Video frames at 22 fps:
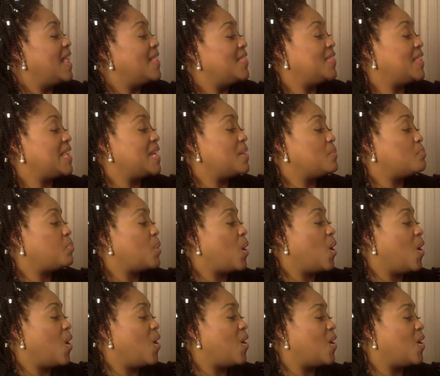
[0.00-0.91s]
Then
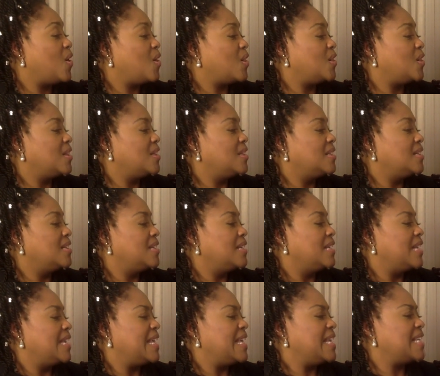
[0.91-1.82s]
Paul,
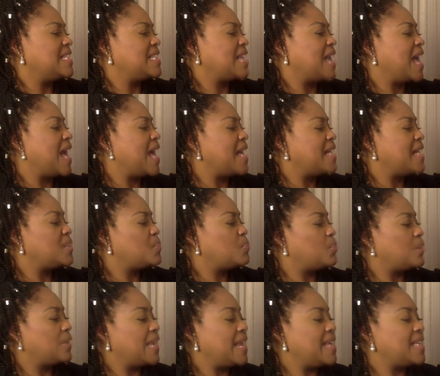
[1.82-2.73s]
his eyes
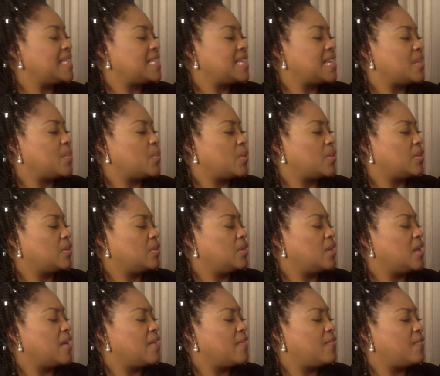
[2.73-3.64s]
blazing with
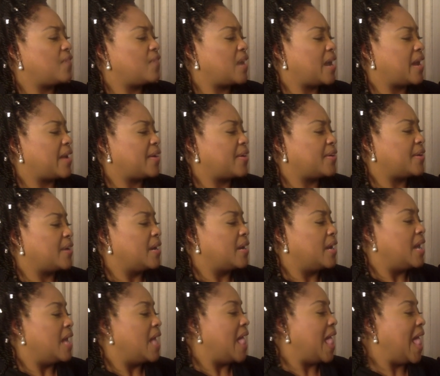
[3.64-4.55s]
love fire,
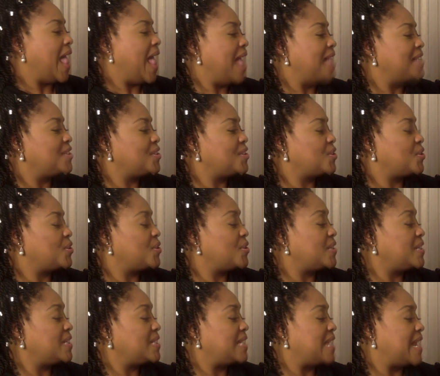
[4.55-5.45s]
asked her
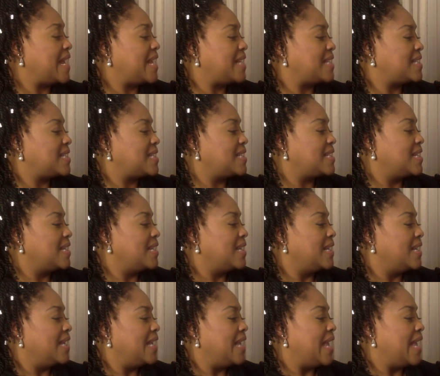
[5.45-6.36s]
to dance,
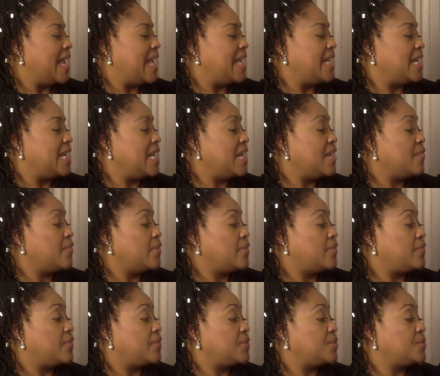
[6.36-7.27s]
and he
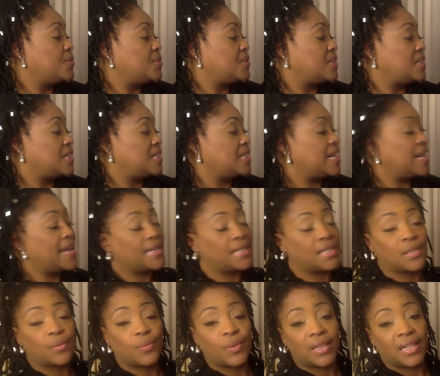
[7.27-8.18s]
refused to
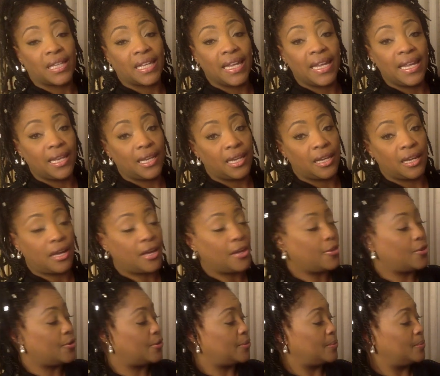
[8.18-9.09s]
dance with any
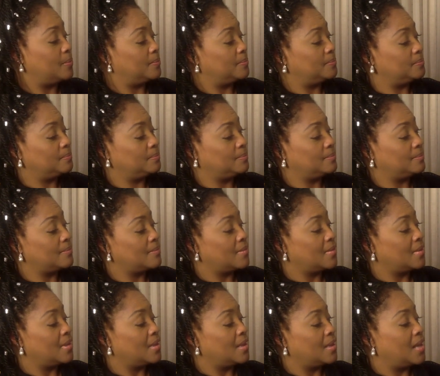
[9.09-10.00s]
other.
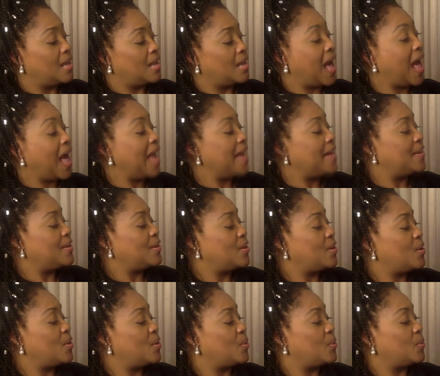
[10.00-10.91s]
I
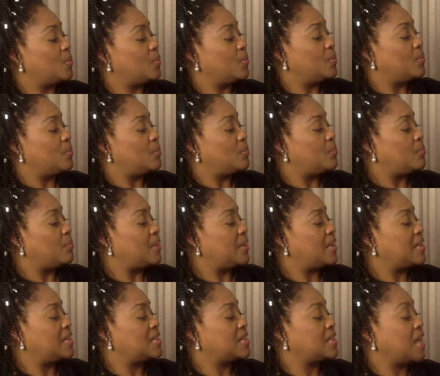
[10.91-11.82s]
know,
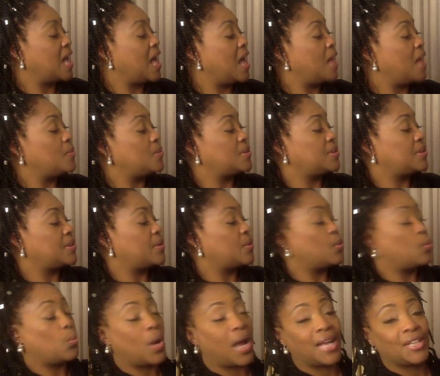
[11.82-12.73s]
because I was
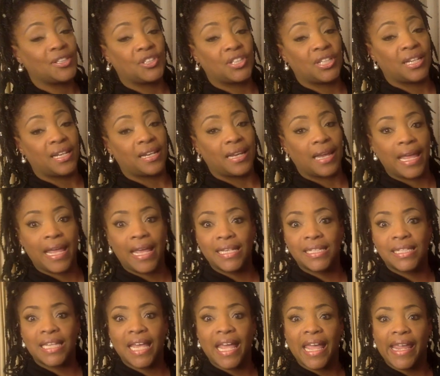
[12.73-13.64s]
there watching
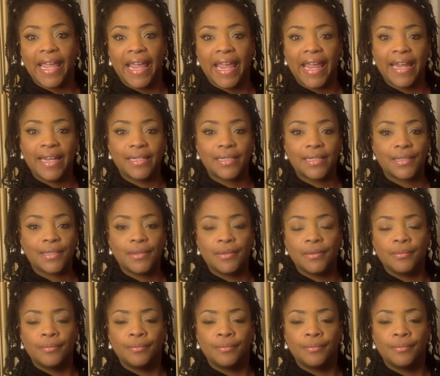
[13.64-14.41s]
as I ate.